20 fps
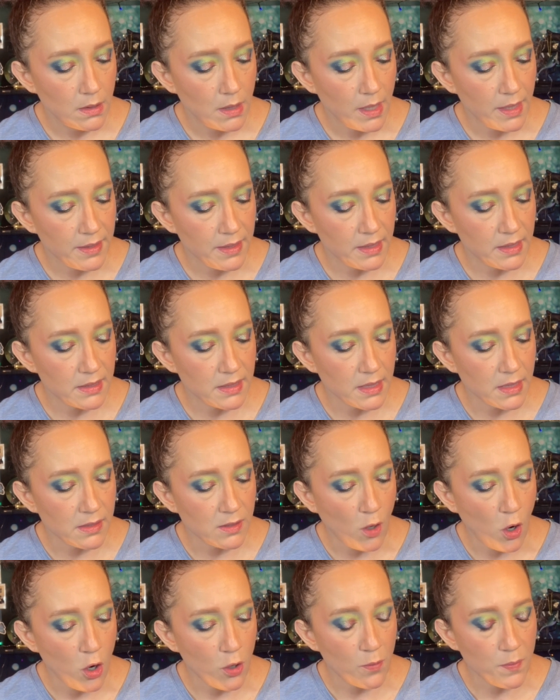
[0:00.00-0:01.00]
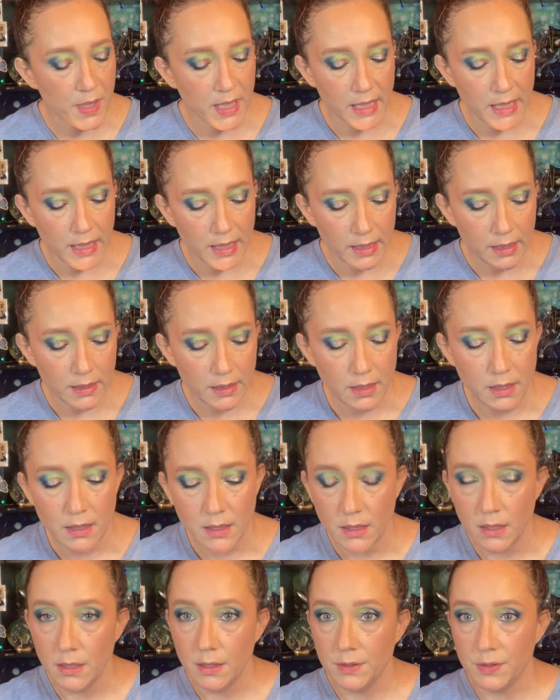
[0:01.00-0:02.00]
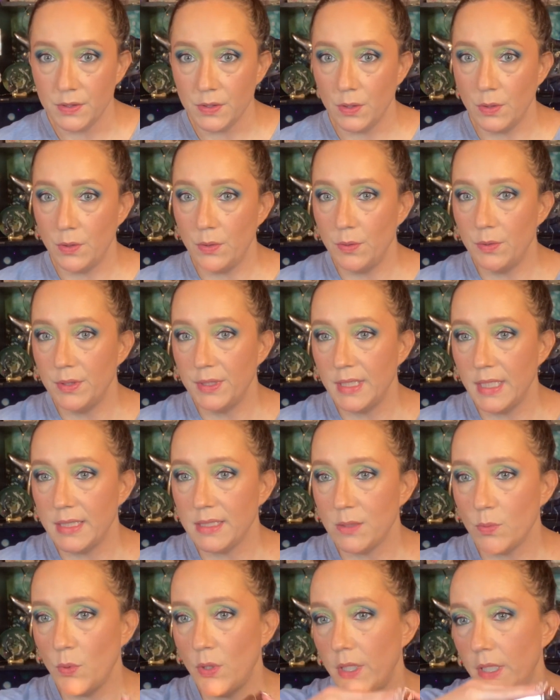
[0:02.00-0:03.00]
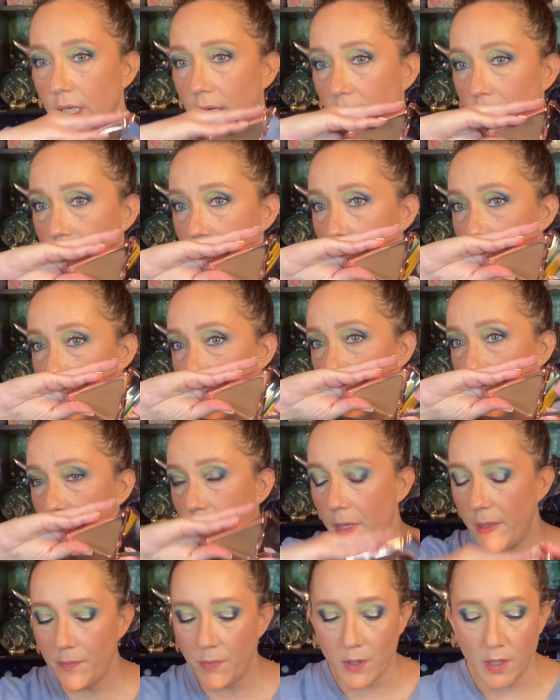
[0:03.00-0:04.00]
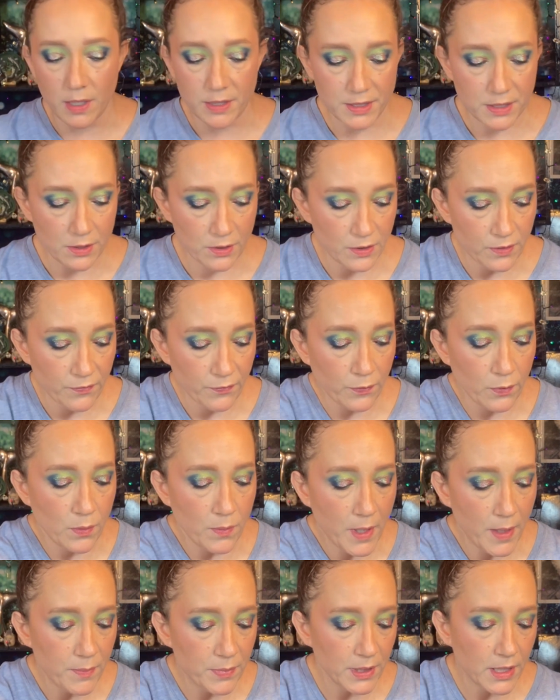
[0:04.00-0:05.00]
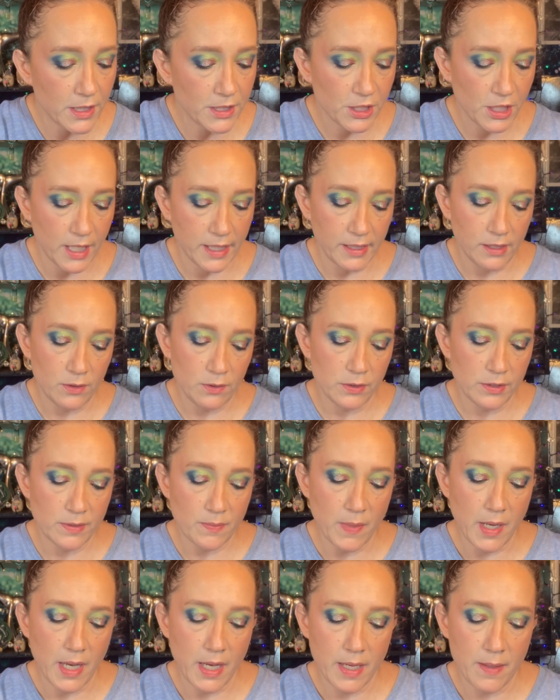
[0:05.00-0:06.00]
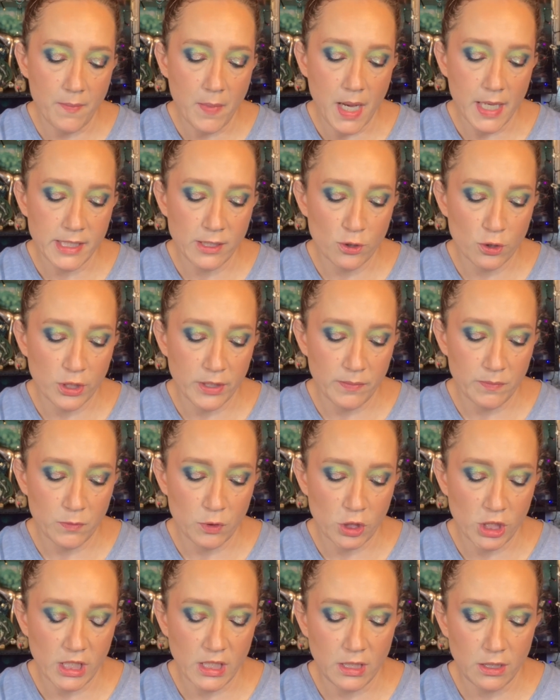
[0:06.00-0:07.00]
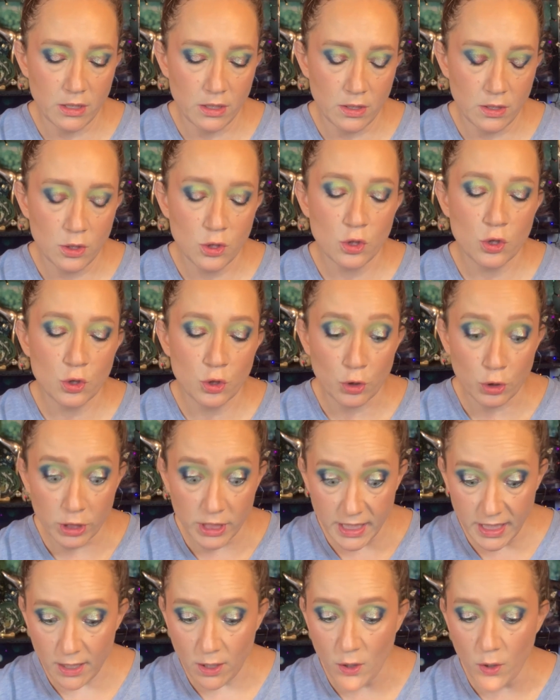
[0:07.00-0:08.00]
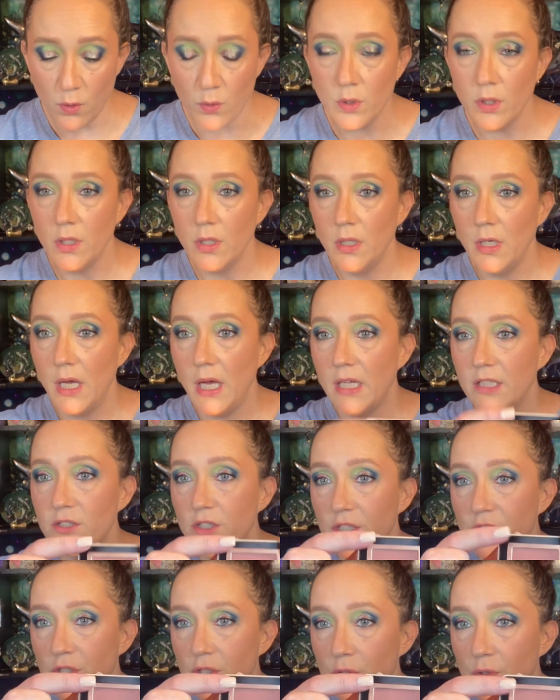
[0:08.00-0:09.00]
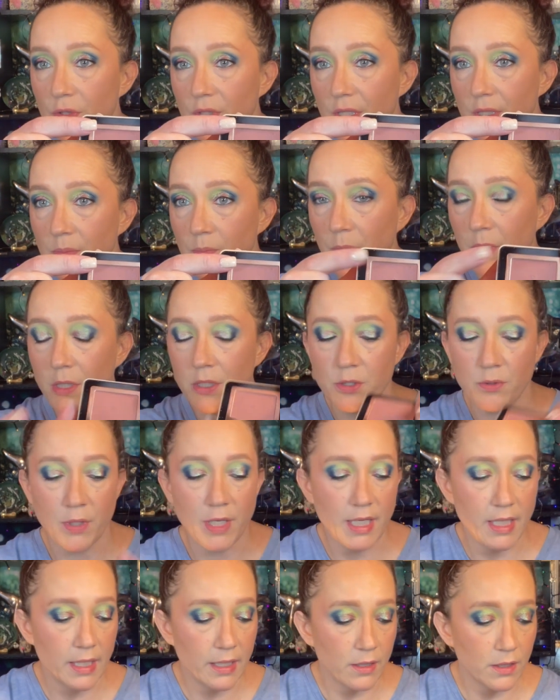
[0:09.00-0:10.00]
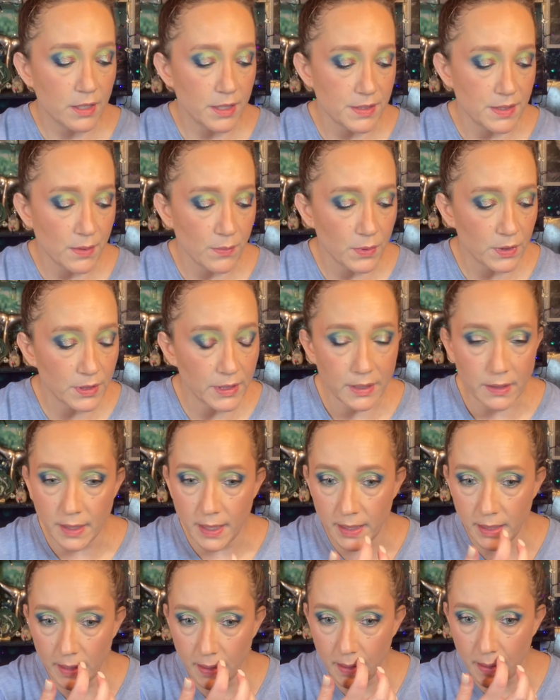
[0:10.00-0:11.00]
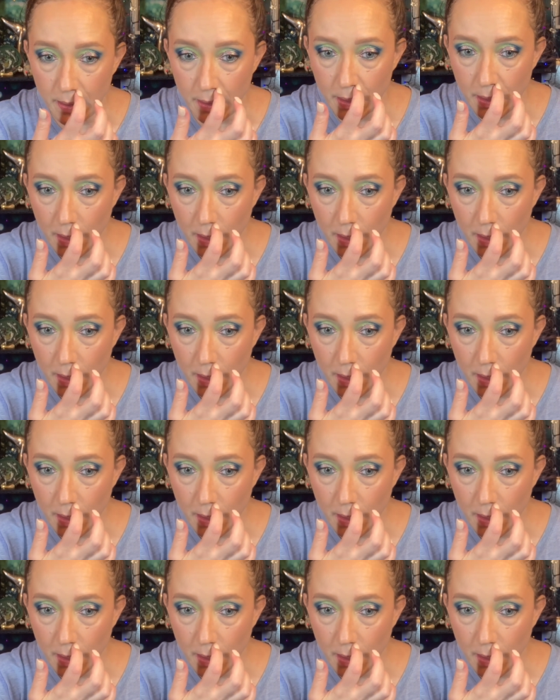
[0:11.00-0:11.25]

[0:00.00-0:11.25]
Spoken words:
I think it says Harmony. So that's what I use for my bronzer. For my blush, I use my Dream Cheek Trio. Just use this blush right here because I really like it.